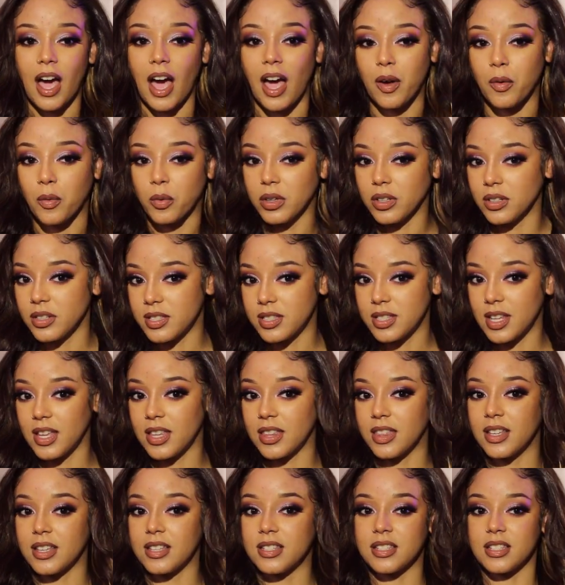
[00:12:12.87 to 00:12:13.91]
I will
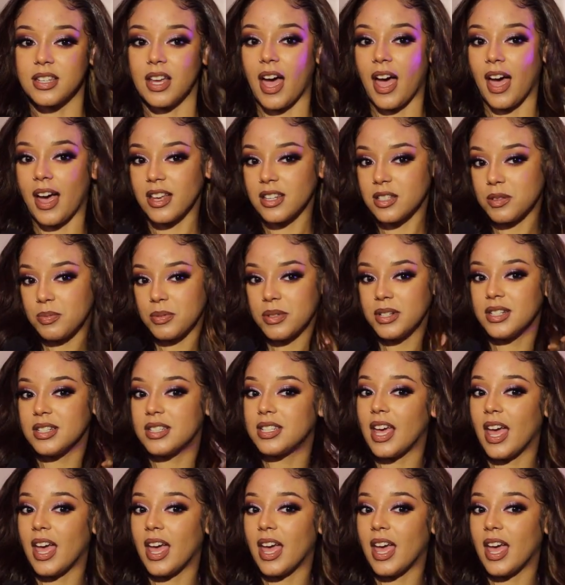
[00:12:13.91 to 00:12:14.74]
say this, it has been